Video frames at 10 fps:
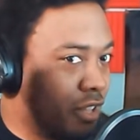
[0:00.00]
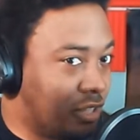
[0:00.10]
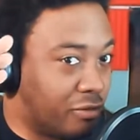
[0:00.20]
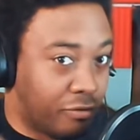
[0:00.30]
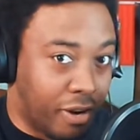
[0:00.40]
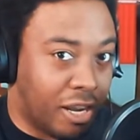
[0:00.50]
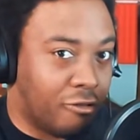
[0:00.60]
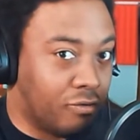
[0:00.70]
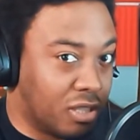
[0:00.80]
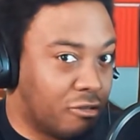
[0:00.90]
it's a really
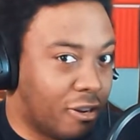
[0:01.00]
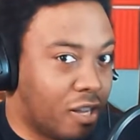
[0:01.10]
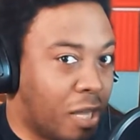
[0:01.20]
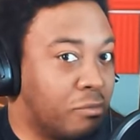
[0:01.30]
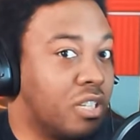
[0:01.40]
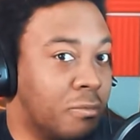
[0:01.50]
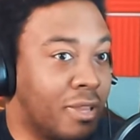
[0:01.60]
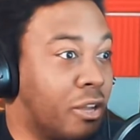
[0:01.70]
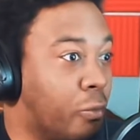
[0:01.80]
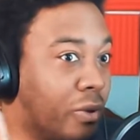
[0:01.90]
really great game. You can
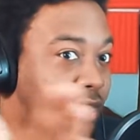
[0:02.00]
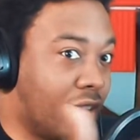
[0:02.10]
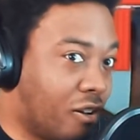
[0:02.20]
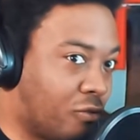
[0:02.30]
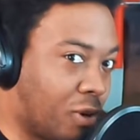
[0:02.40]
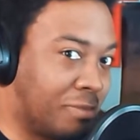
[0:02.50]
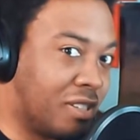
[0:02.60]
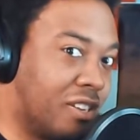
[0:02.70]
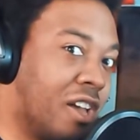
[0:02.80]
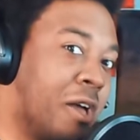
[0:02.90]
play without
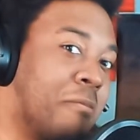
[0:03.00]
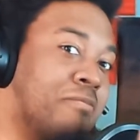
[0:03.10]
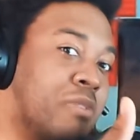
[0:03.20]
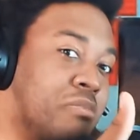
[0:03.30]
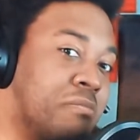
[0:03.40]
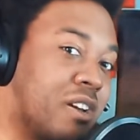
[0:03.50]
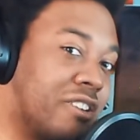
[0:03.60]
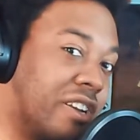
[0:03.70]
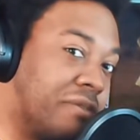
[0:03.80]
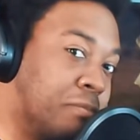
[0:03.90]
replicant, but it'd be
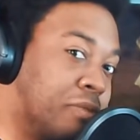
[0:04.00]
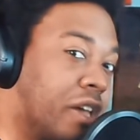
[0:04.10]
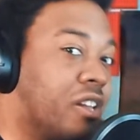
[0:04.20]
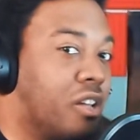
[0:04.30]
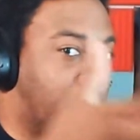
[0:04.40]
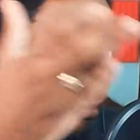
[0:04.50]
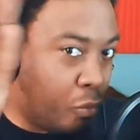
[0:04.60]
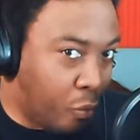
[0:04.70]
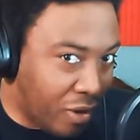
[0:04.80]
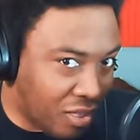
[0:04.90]
better if you played
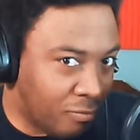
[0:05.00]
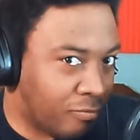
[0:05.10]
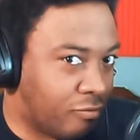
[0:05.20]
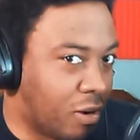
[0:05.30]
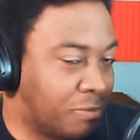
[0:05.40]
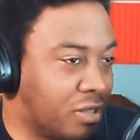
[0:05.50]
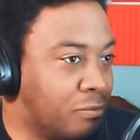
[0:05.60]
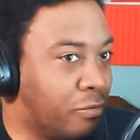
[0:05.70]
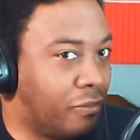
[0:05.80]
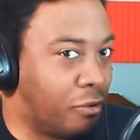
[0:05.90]
with replicant
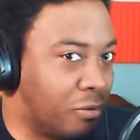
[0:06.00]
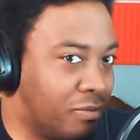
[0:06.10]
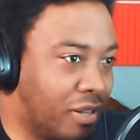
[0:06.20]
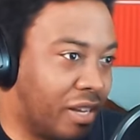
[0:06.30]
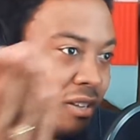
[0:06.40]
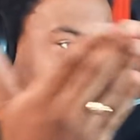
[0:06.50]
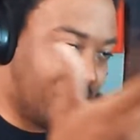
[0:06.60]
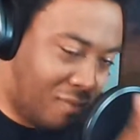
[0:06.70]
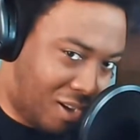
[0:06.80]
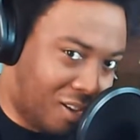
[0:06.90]
before playing
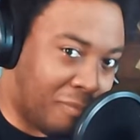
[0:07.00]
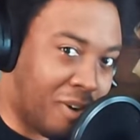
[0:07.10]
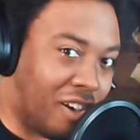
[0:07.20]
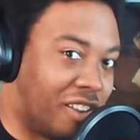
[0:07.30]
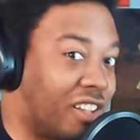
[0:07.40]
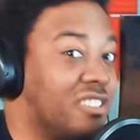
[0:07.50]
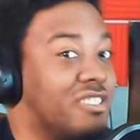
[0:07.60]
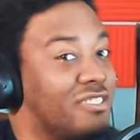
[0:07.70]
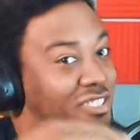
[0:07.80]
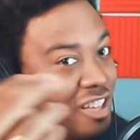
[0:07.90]
Automata, because
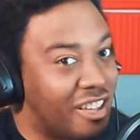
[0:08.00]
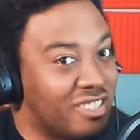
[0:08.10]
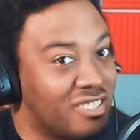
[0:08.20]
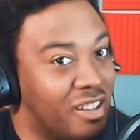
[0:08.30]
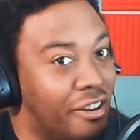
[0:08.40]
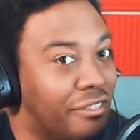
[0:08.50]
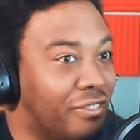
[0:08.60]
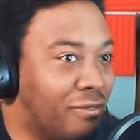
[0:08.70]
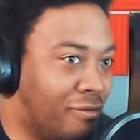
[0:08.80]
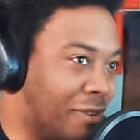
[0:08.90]
there's lots
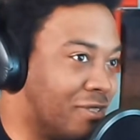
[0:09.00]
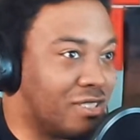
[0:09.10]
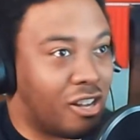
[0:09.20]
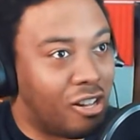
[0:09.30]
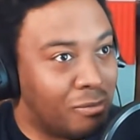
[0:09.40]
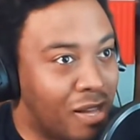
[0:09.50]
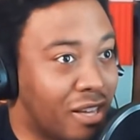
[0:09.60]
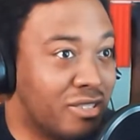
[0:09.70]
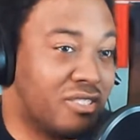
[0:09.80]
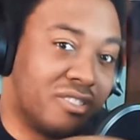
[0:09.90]
of reference
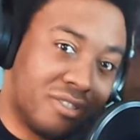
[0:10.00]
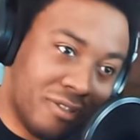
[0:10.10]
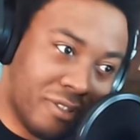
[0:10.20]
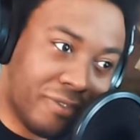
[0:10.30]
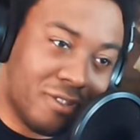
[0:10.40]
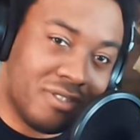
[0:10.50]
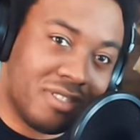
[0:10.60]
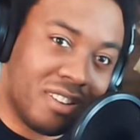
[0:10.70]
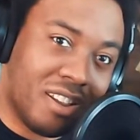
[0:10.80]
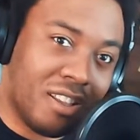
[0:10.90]
callbacks to the
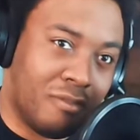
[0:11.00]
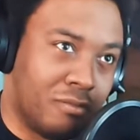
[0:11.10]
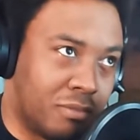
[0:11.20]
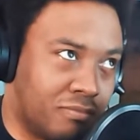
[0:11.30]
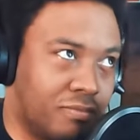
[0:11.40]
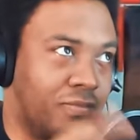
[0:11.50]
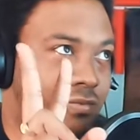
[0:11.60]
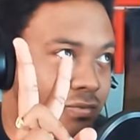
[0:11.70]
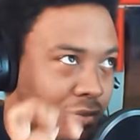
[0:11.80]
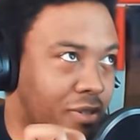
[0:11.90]
first
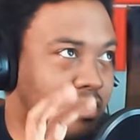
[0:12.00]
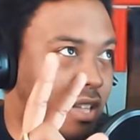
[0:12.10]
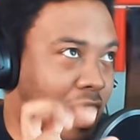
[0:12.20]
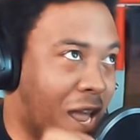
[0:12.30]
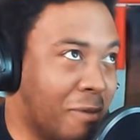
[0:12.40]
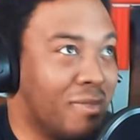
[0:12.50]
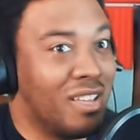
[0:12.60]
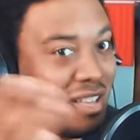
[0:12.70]
first game.